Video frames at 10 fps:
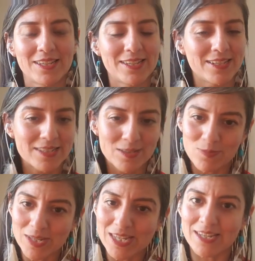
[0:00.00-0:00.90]
and just
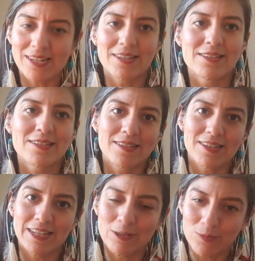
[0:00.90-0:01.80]
be in it,
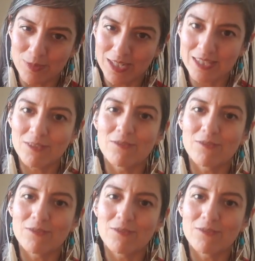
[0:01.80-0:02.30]
you know, be in the